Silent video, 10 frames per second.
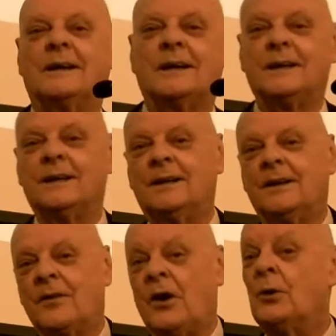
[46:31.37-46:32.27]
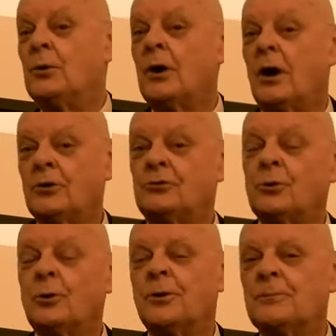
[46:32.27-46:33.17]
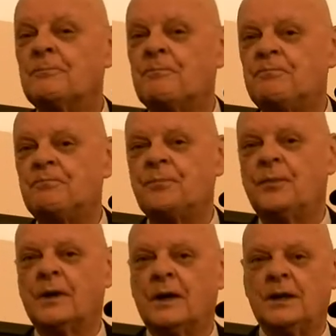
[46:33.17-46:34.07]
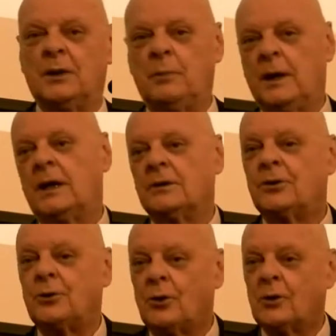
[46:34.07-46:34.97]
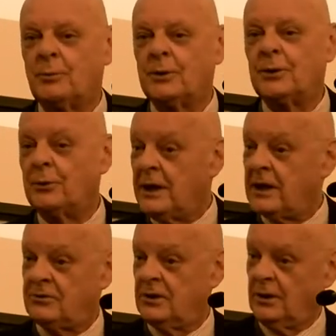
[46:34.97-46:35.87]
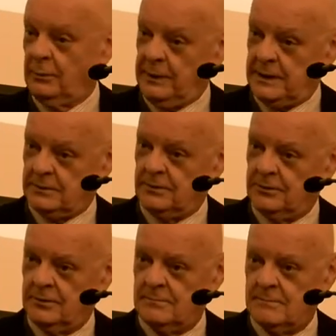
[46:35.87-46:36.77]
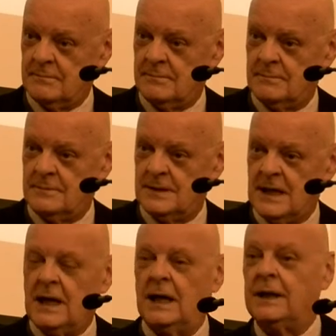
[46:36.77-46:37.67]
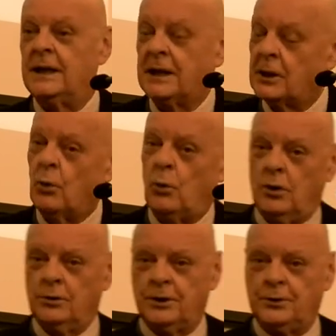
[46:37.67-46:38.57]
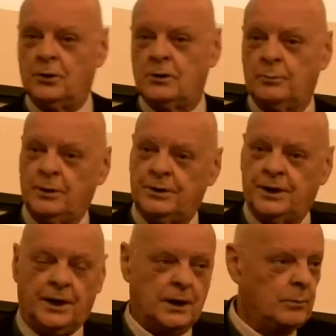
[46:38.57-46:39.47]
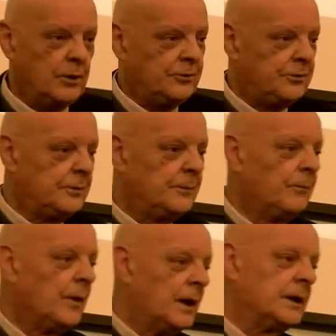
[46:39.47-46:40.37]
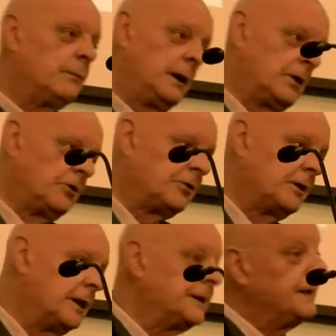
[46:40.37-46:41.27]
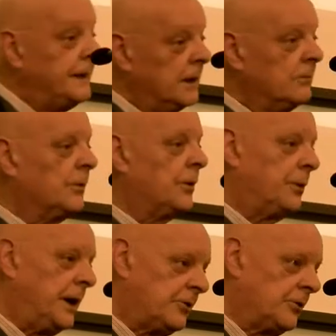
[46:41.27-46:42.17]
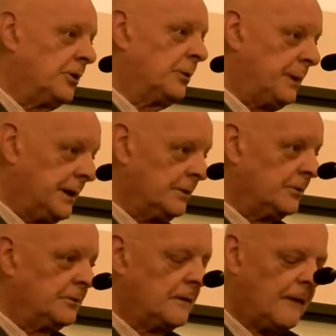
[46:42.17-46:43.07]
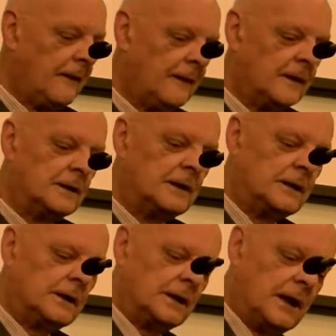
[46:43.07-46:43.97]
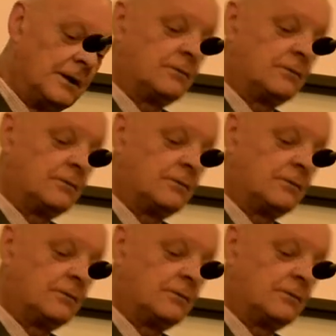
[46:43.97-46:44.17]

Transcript: in the household, and they'd begin to talk about their aches and their pains. And then they'd go on to talk about the tablets and the medicine that they take for their aches and their pains. And